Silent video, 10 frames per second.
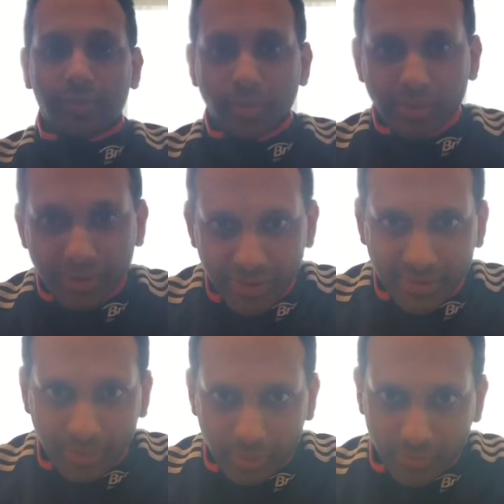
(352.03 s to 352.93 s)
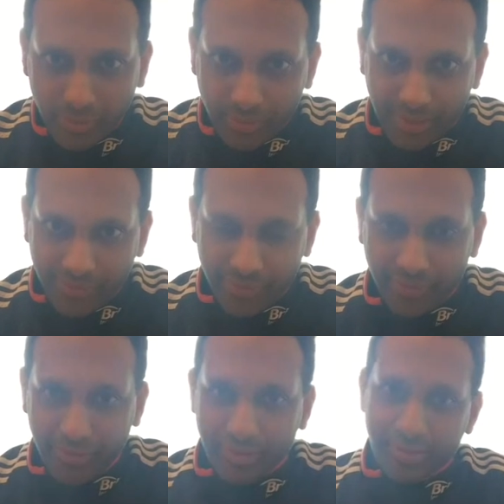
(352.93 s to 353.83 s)
forward to this summer of
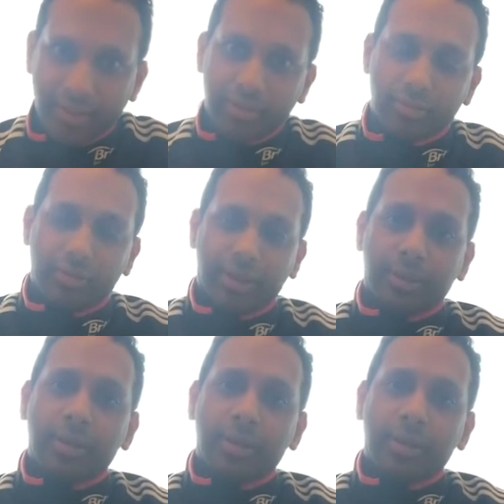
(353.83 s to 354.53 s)
2016 to really